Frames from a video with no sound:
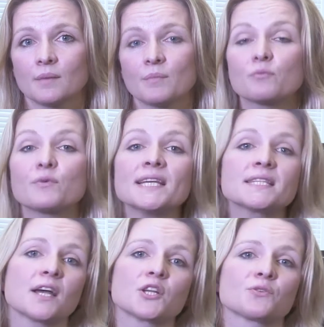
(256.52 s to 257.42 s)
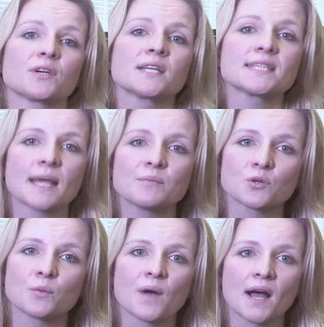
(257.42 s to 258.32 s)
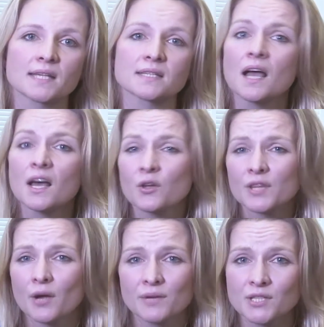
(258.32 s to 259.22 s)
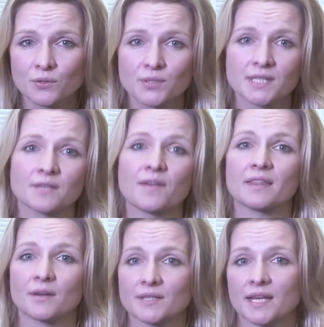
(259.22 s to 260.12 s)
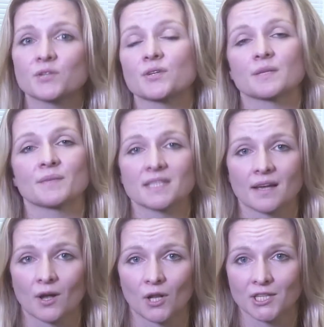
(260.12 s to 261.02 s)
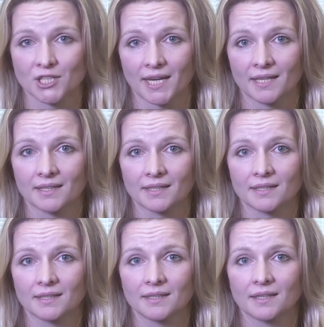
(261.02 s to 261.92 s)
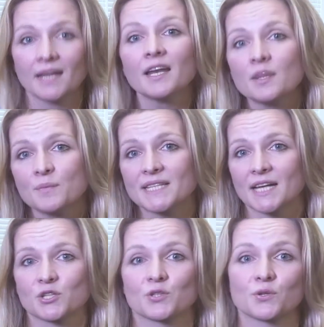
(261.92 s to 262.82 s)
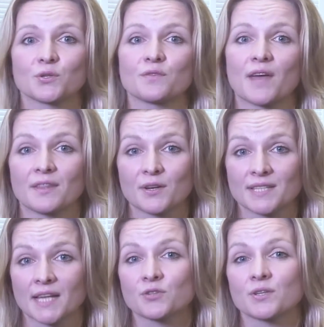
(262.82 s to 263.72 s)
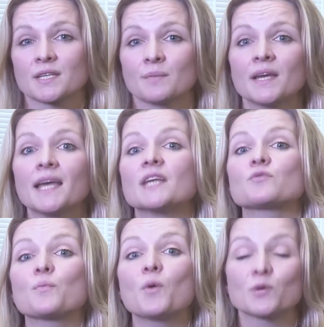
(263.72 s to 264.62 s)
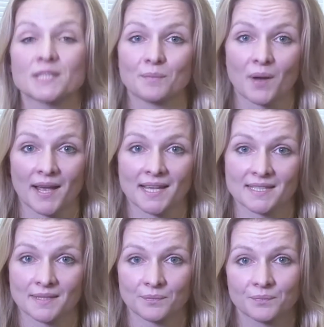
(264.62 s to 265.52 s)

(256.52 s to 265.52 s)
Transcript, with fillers: But researcher and conceptual bias are not the only sources of ethnocentrism in psychology. Another potential source of ethnocentrism is reporting bias.